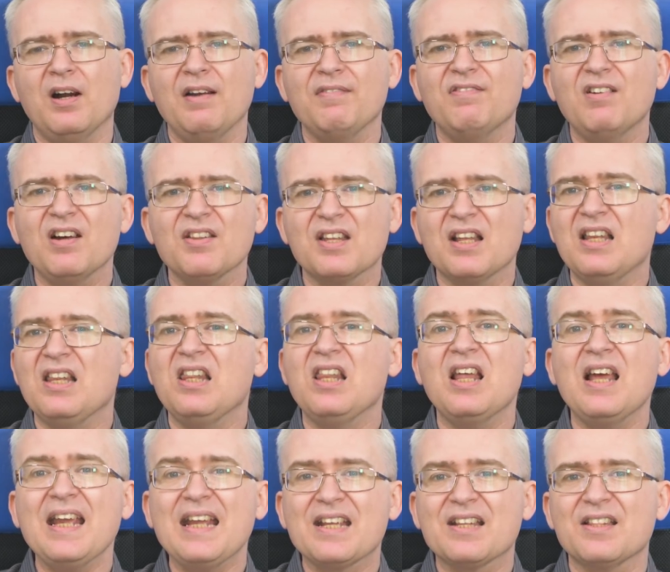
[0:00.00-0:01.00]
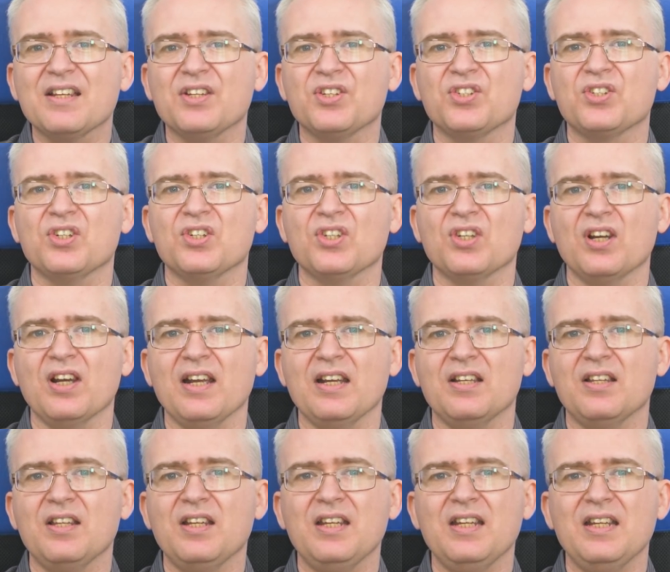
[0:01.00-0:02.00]
I rather like this
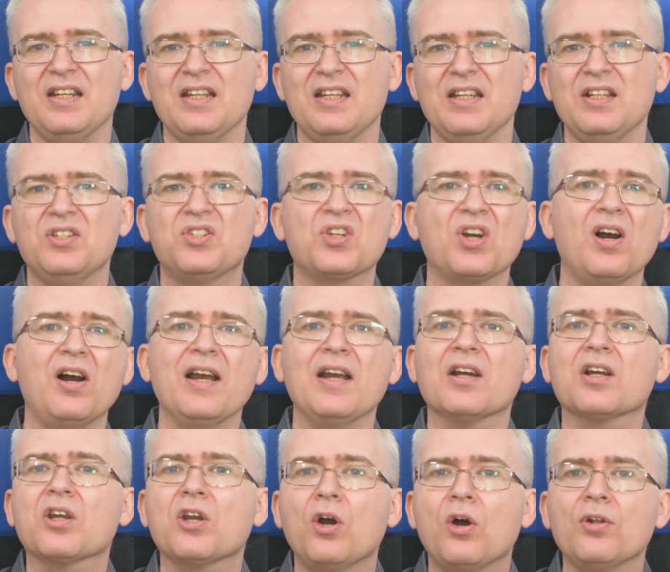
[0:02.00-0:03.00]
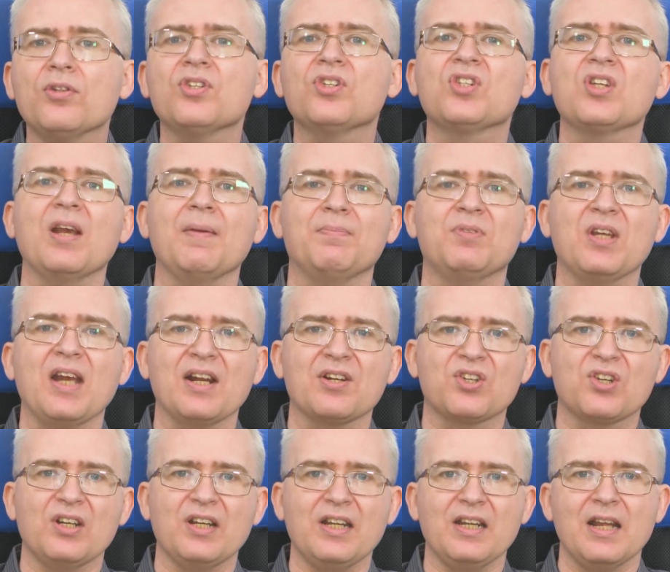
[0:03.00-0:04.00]
design, the entire concept
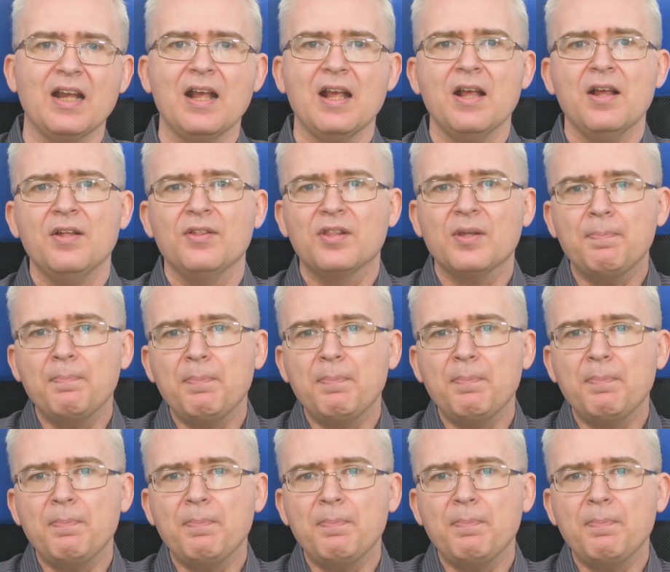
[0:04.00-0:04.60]
actually. The